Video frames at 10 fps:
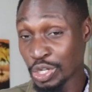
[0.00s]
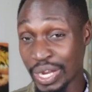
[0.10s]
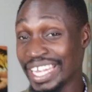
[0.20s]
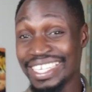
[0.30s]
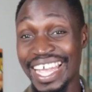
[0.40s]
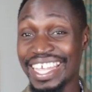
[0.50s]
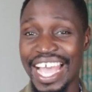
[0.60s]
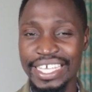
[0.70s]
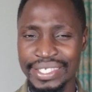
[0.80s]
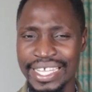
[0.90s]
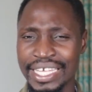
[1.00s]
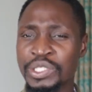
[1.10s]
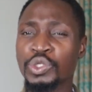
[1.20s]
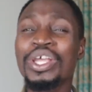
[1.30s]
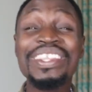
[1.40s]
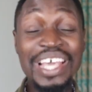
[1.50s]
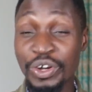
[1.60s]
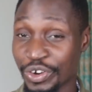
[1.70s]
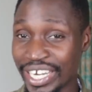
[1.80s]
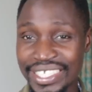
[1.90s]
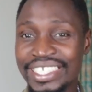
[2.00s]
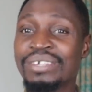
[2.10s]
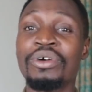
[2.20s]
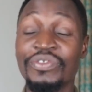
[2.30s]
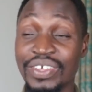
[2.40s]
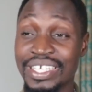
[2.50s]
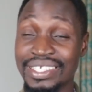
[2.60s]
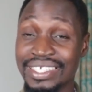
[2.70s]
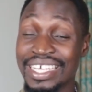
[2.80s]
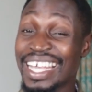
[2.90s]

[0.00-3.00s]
you know it, a year is done. So in the grand scheme of things,